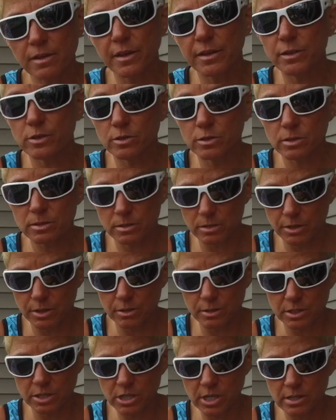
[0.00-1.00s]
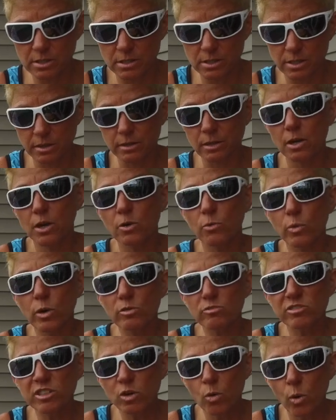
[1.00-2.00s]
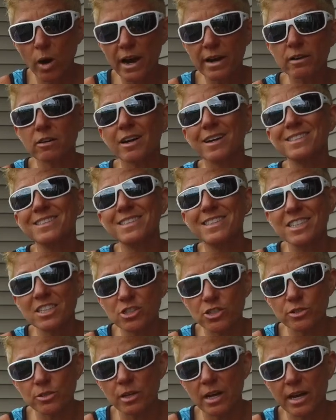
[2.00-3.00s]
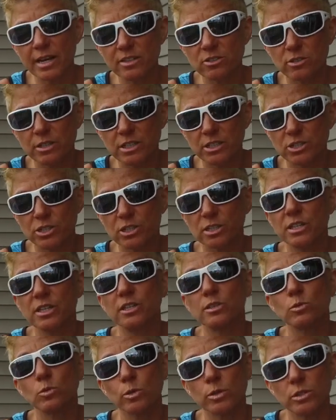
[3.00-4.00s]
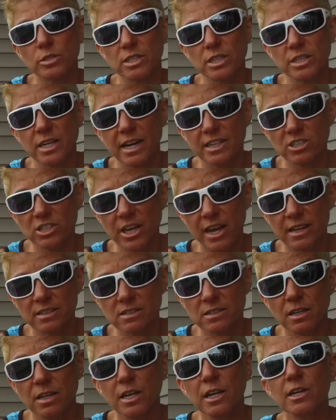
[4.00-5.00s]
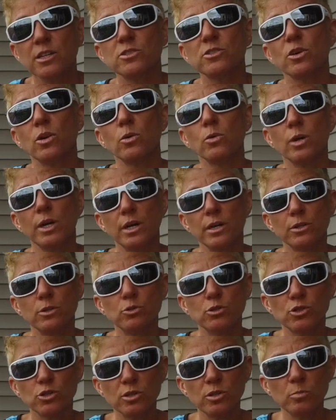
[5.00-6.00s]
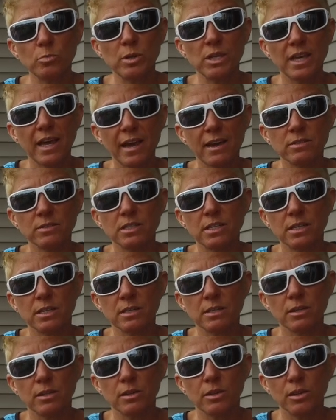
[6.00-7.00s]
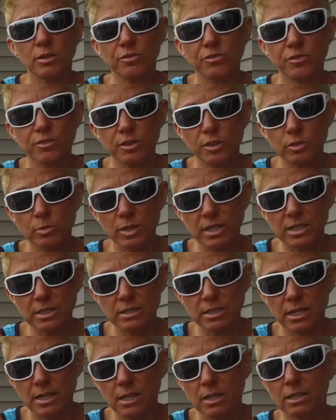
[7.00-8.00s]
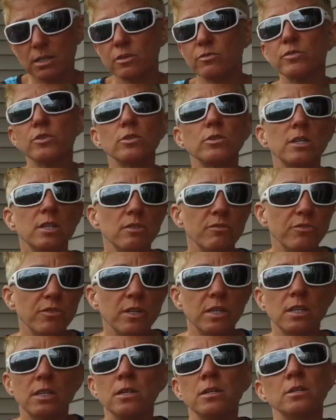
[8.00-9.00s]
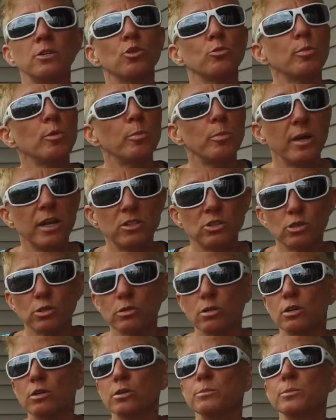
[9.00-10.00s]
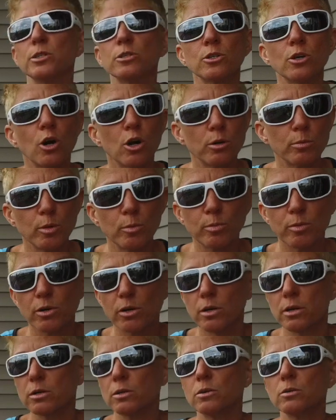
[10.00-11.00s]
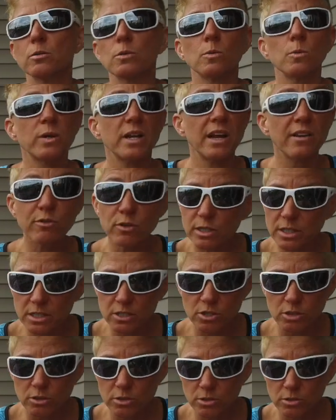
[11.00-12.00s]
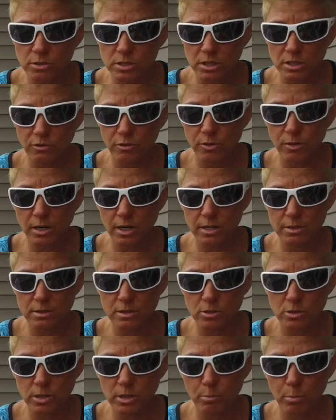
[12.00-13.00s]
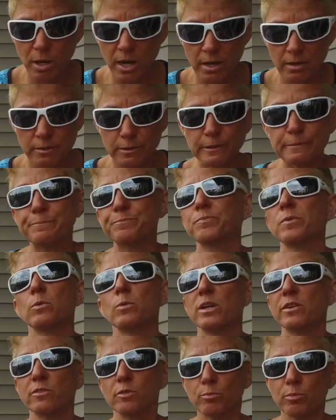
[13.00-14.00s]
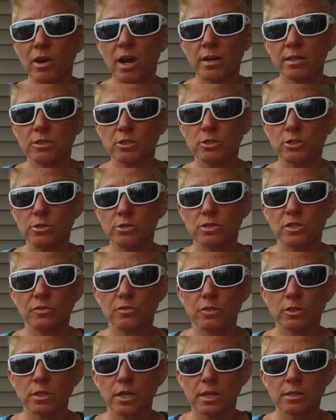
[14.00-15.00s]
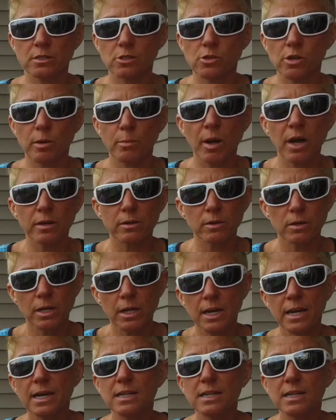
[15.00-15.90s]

that you're ingesting will require additional hydration in order to digest. So you shouldn't be counting the fluid intake of your Infinit, your Perpetuum, your Carbo Pro, or whatever it is you're using for a concentrated bottle, whatever product you're using for a concentrated bottle,